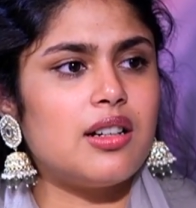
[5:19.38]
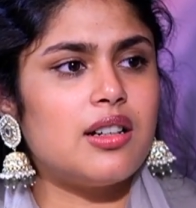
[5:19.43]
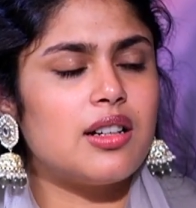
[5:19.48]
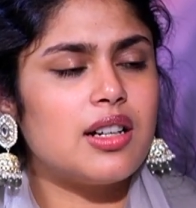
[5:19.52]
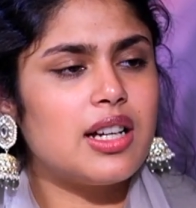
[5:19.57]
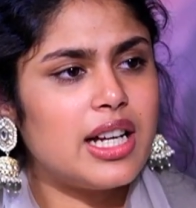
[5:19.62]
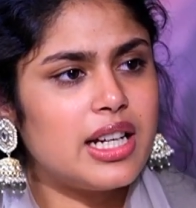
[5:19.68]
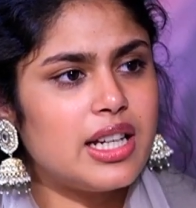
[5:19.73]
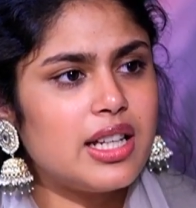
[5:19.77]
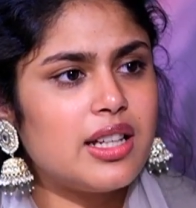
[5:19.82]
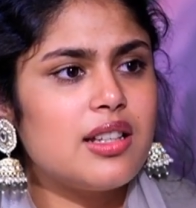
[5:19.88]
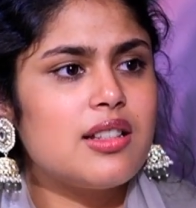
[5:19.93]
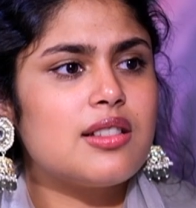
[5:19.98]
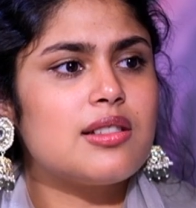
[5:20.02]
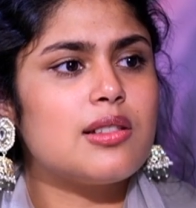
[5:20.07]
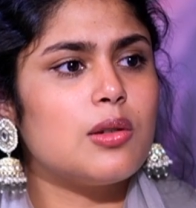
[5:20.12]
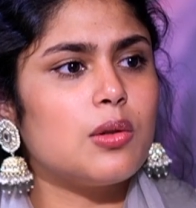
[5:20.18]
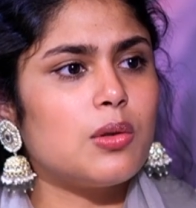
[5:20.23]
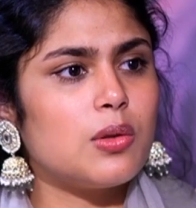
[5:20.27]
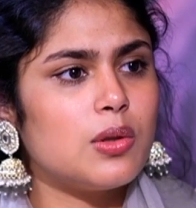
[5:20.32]
kani
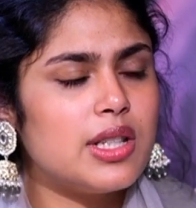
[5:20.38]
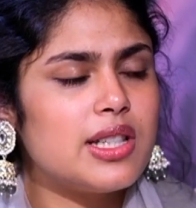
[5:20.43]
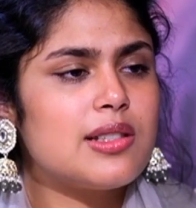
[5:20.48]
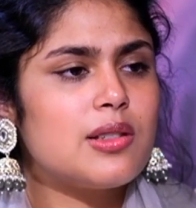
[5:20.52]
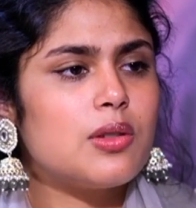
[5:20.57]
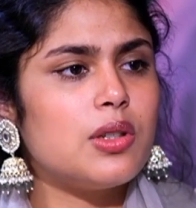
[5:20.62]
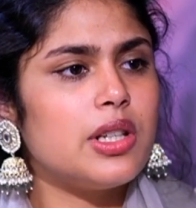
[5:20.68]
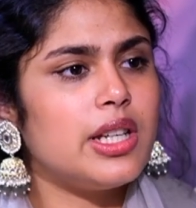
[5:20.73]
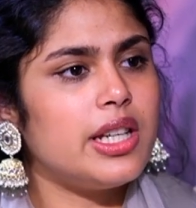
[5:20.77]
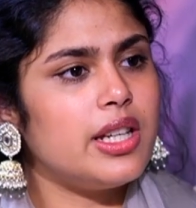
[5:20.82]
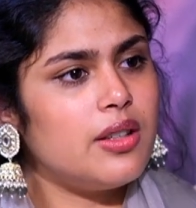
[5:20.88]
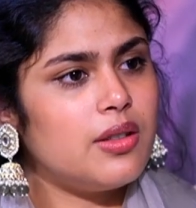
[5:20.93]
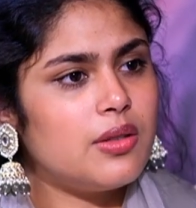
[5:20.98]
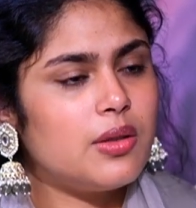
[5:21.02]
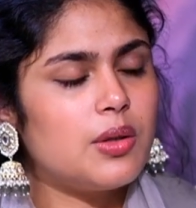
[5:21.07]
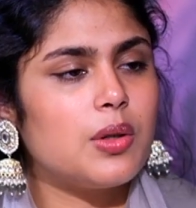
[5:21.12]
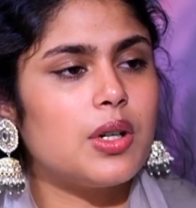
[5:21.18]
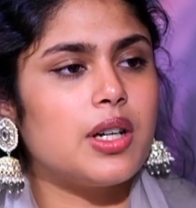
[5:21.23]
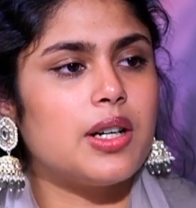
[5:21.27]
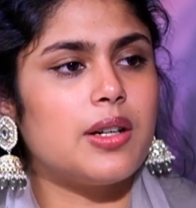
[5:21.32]
slowly
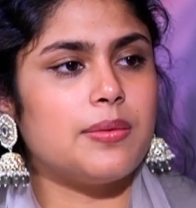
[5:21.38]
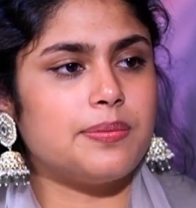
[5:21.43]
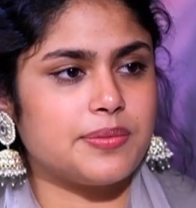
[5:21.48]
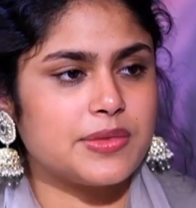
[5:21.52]
oka